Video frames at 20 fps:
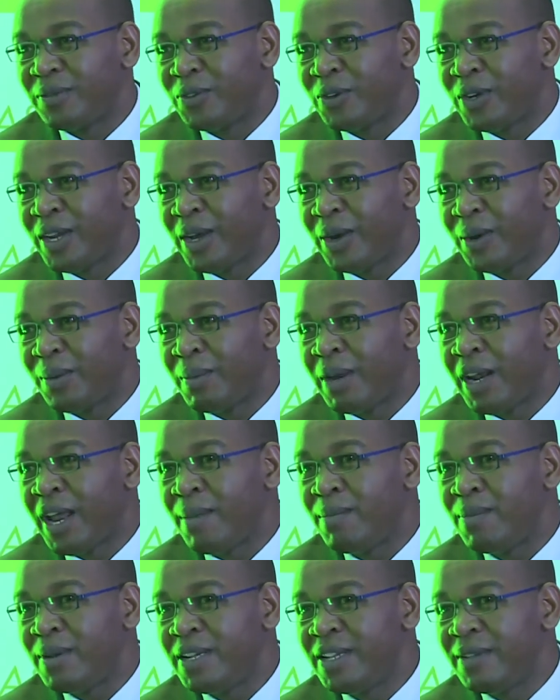for now. But
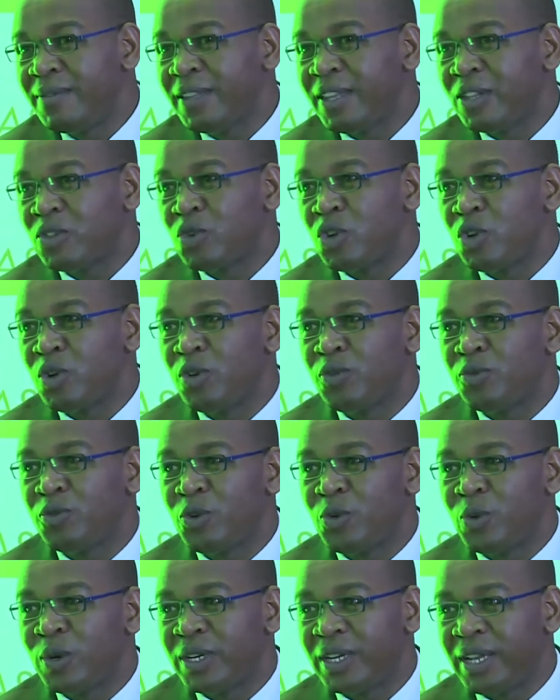I believe that as we go
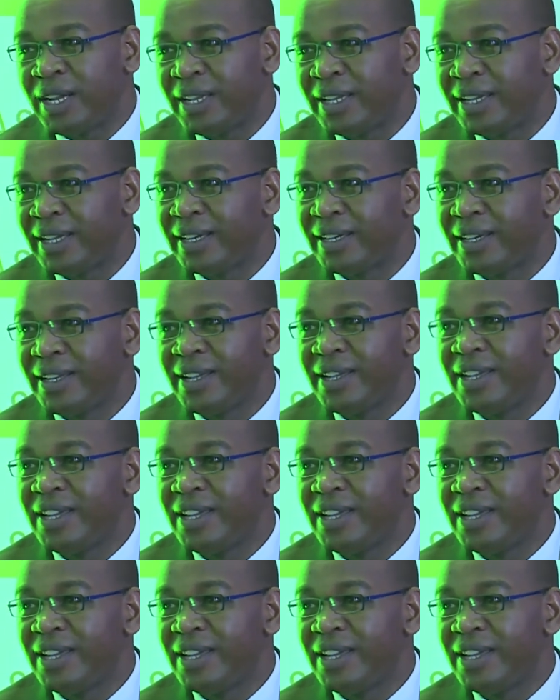forward, Alican